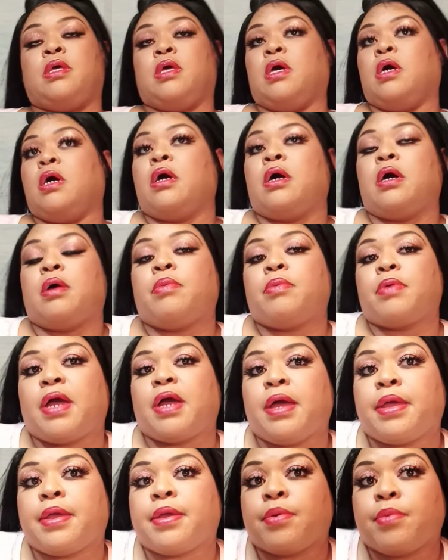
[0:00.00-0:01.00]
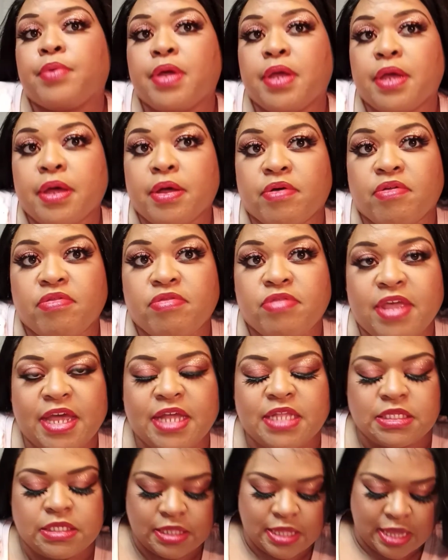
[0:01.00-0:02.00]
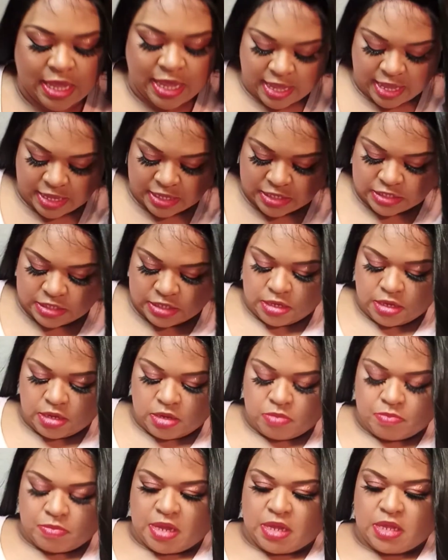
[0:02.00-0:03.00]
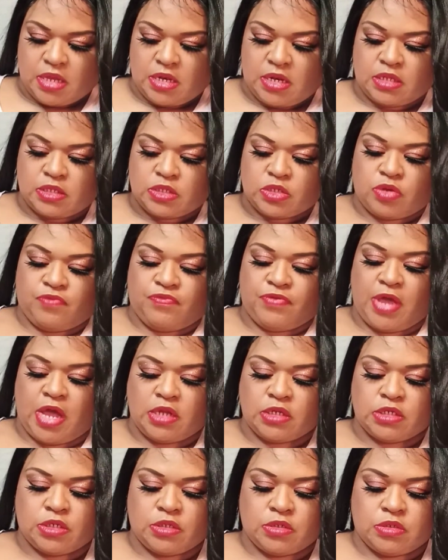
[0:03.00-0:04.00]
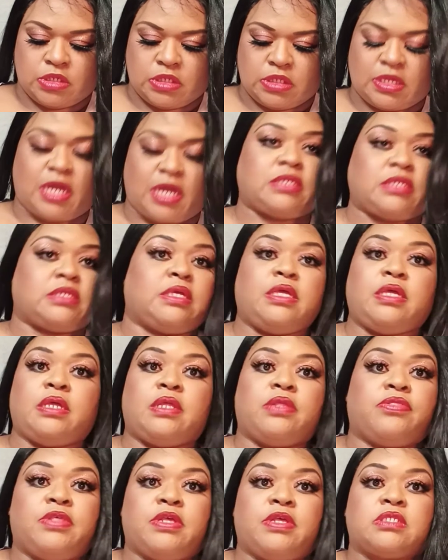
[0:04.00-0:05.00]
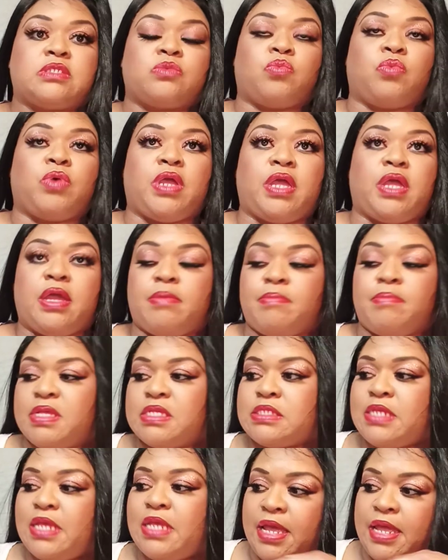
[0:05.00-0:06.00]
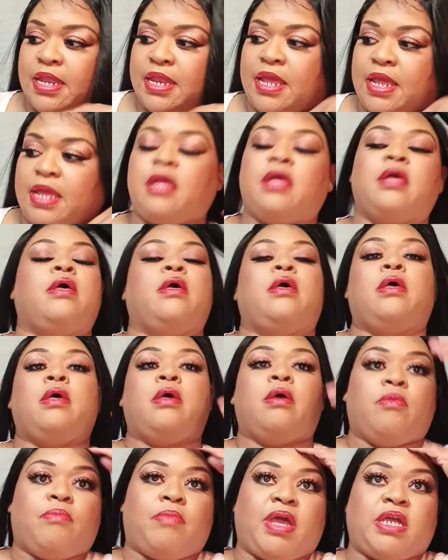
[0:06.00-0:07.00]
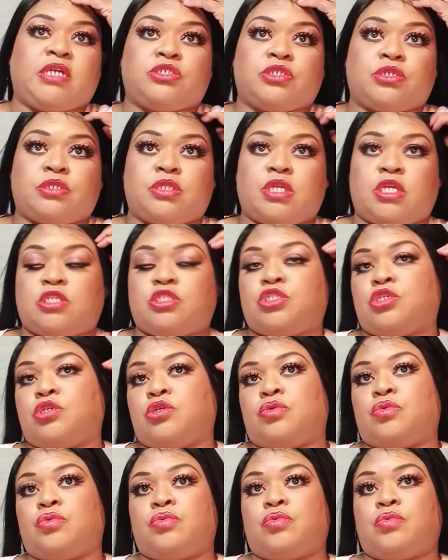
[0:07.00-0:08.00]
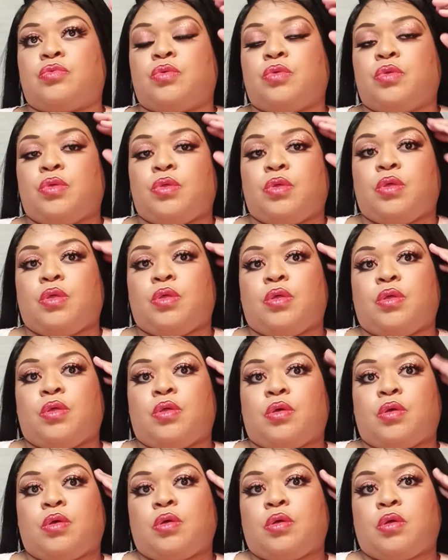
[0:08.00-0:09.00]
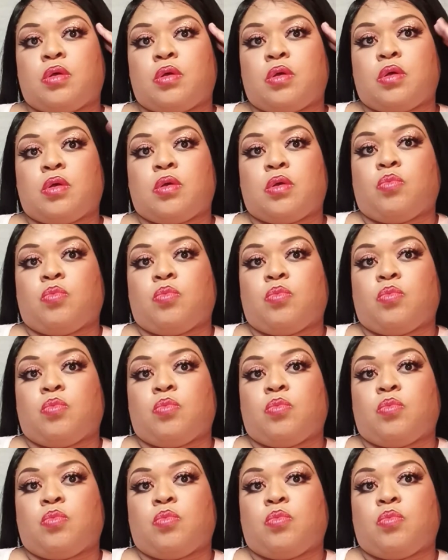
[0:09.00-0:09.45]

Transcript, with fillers: all right, well, that's that. Oh my goodness. So if y'all do decide to get this wig, Miss Kitty, make sure that you, when